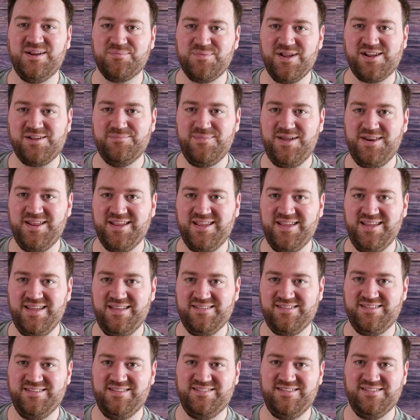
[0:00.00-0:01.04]
I'm recommending it
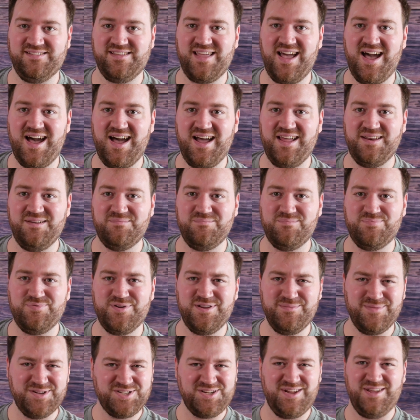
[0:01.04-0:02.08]
is because it just got
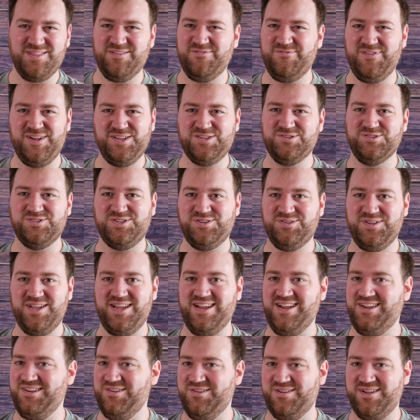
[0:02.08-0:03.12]
pretty much all the features you
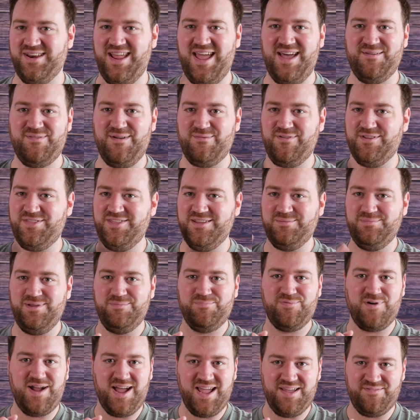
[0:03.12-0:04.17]
need. You can have everything be
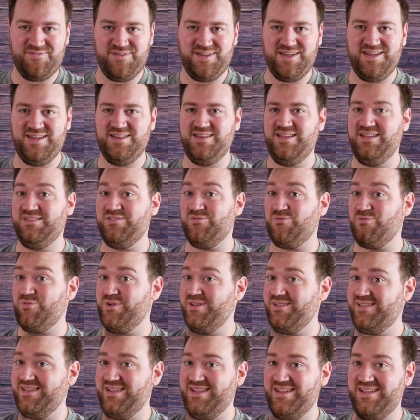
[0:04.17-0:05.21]
private. It's
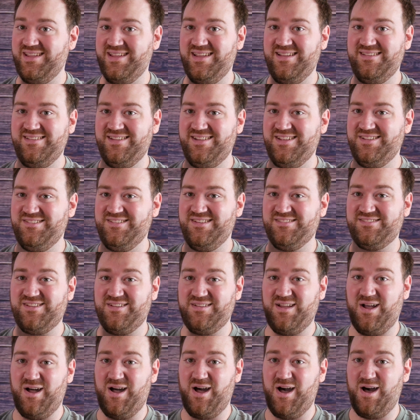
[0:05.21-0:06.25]
really easy to just
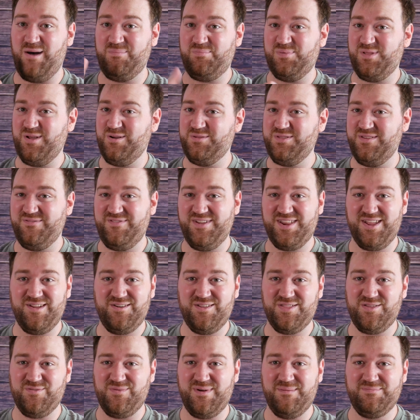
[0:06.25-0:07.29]
upload the video
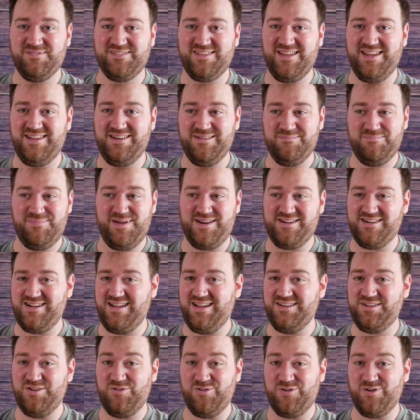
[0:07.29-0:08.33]
to the website and embed it
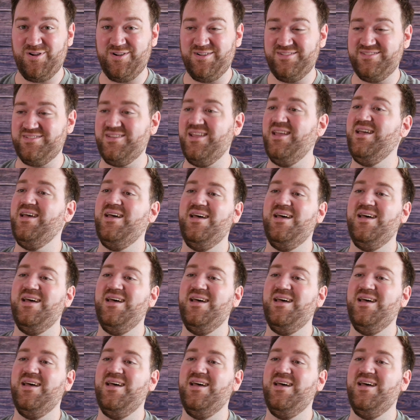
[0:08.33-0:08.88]
on yours.